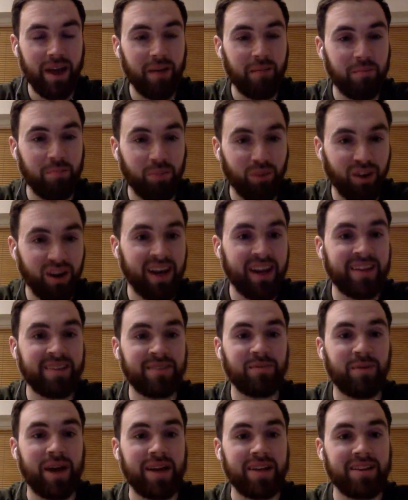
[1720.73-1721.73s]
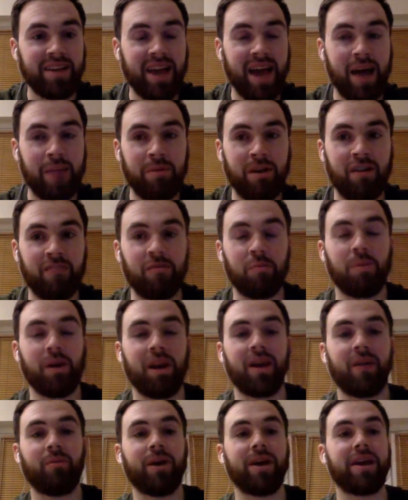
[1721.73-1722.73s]
a brilliant way to cap off a
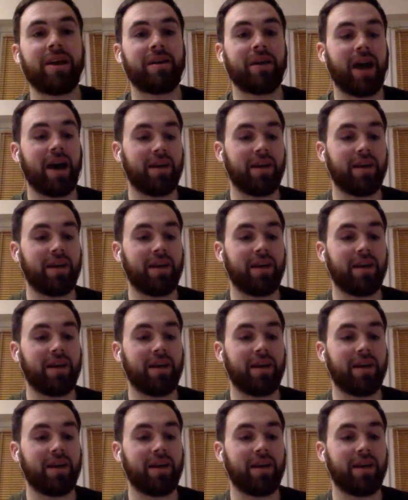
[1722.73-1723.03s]
brilliant week.